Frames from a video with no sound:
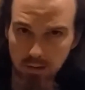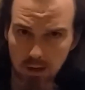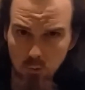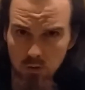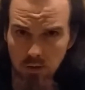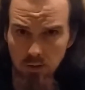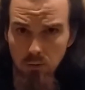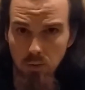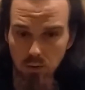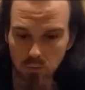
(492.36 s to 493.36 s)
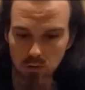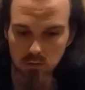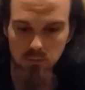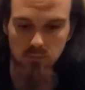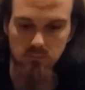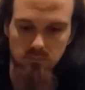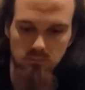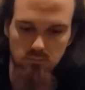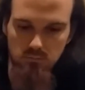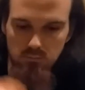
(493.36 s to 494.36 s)
that's one thing you might want to
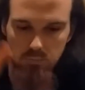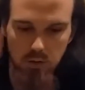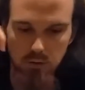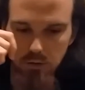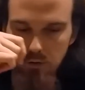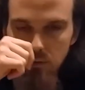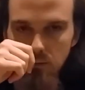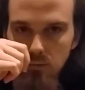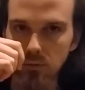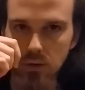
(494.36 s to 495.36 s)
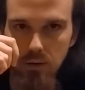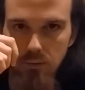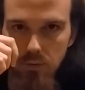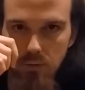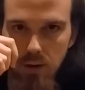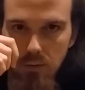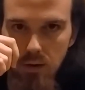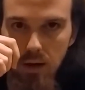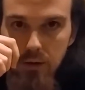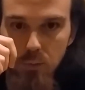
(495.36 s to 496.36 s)
consider if you're
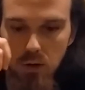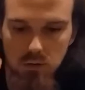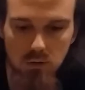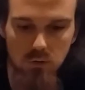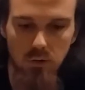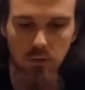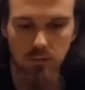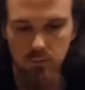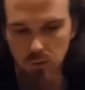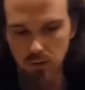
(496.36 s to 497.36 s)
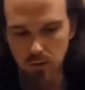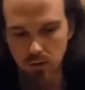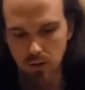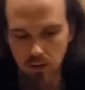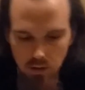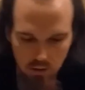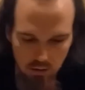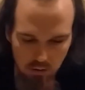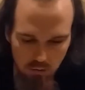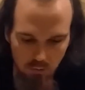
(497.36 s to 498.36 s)
having an Xbox controller as well.
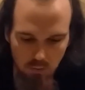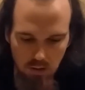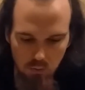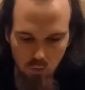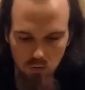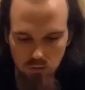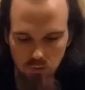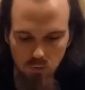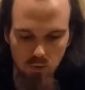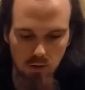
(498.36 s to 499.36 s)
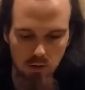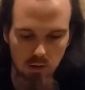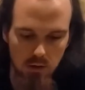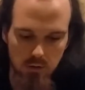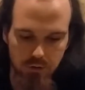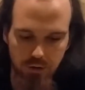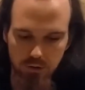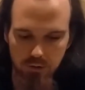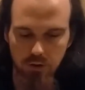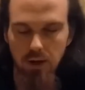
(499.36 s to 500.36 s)
You may want to
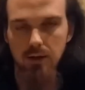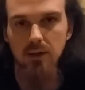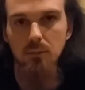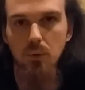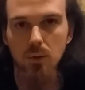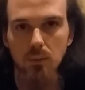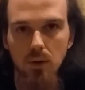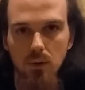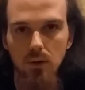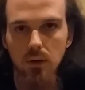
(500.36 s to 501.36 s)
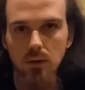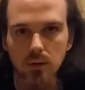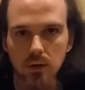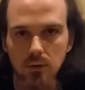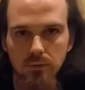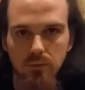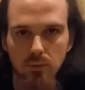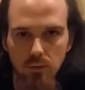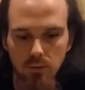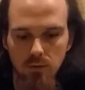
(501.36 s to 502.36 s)
change it to X input mode
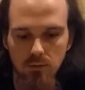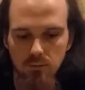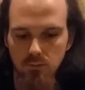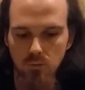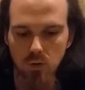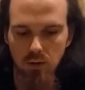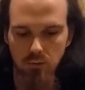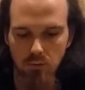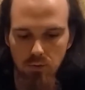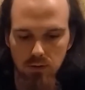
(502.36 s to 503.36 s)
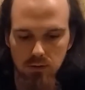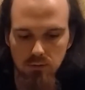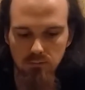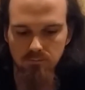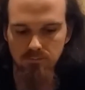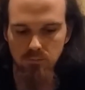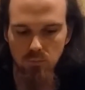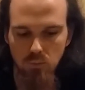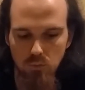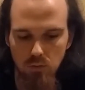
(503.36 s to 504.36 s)
for whatever reason.
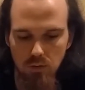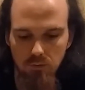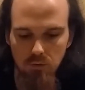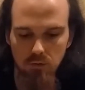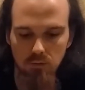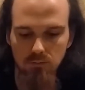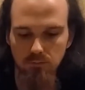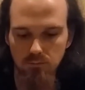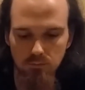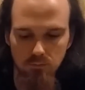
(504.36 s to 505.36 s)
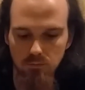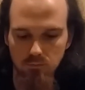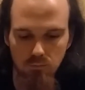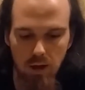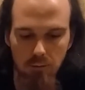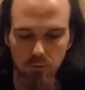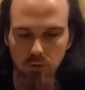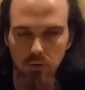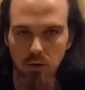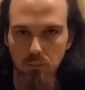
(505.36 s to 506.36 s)
If after
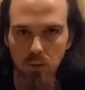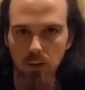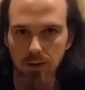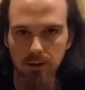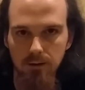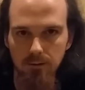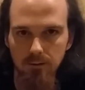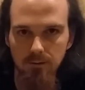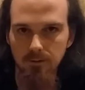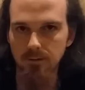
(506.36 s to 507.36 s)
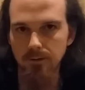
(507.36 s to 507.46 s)
you're done playing, or